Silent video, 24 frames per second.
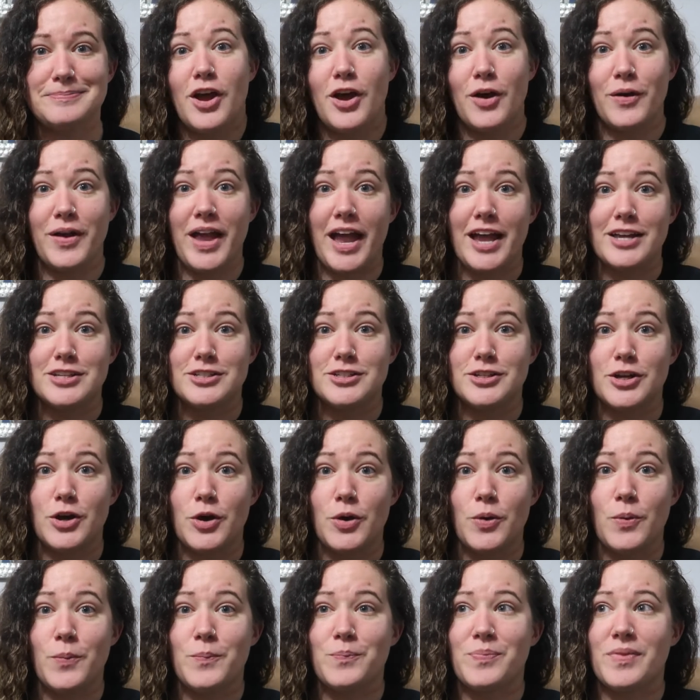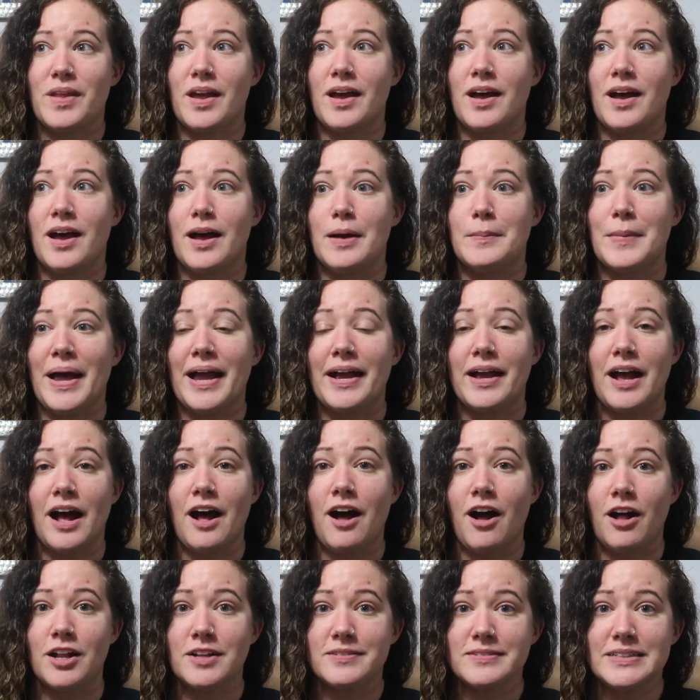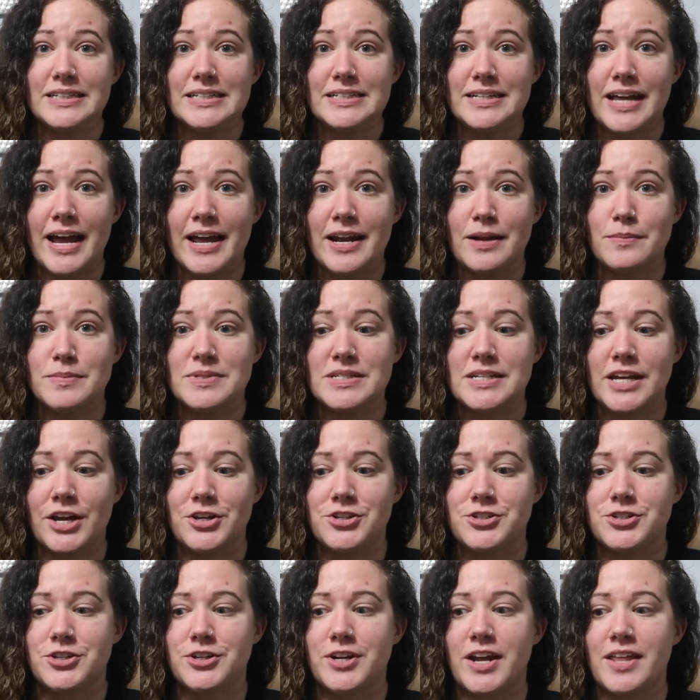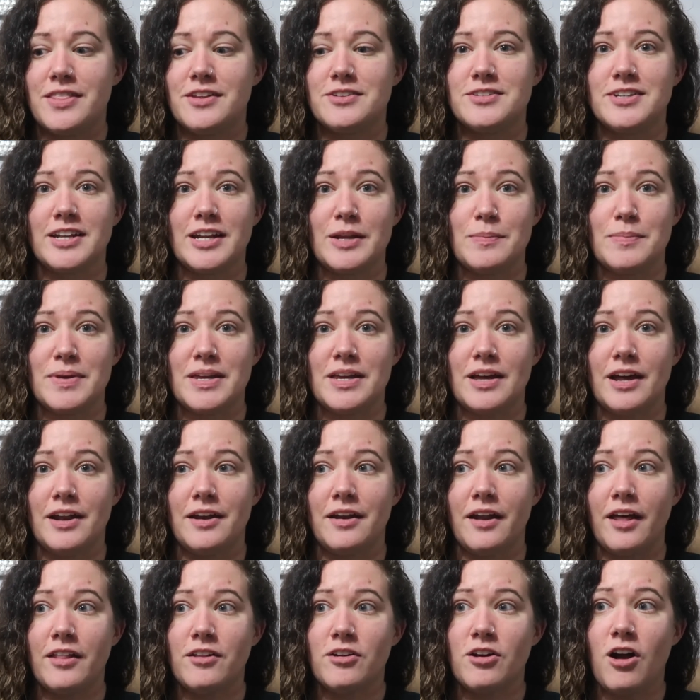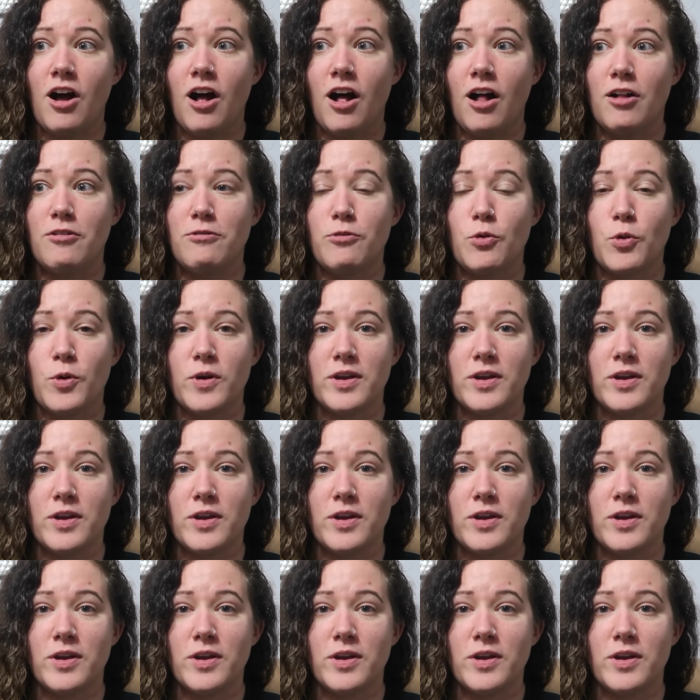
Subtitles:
Okay, so I got all of these items yesterday. There's going to be another haul for